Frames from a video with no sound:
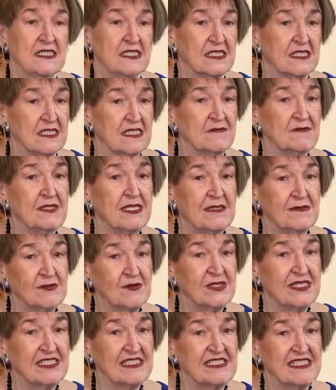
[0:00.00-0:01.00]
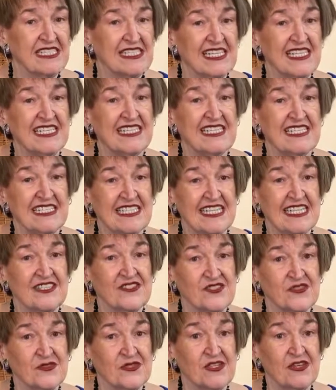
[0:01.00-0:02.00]
sometimes we just think he didn't
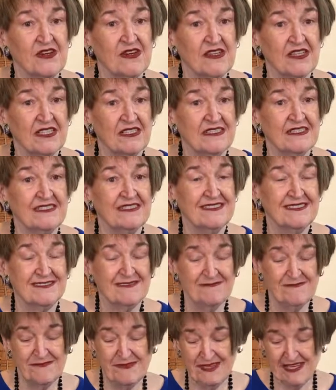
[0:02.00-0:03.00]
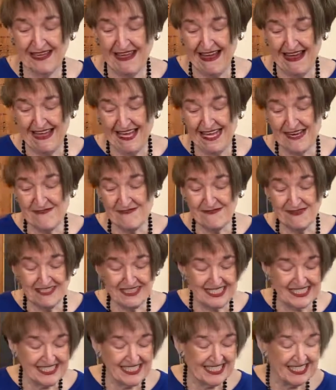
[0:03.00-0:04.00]
answer at all. But yeah, he
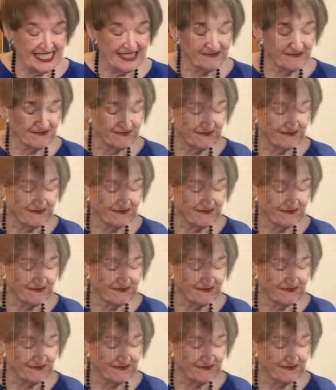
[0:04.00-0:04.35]
really did.